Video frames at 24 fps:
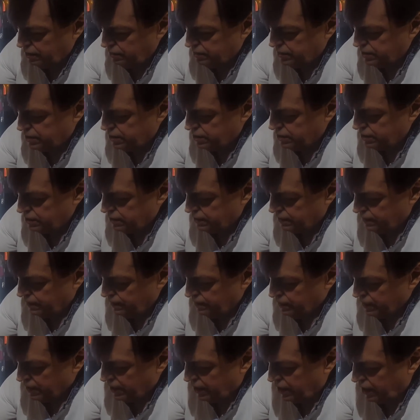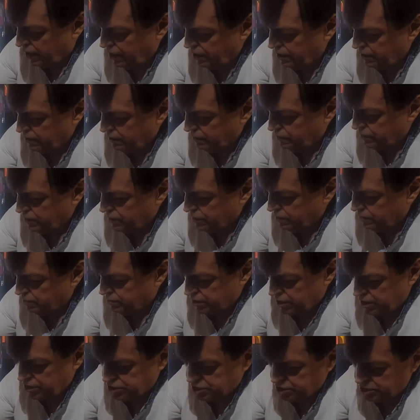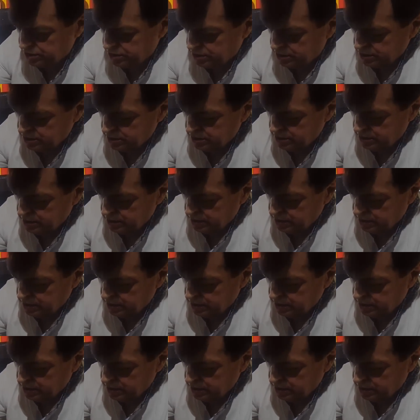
with the high vibrational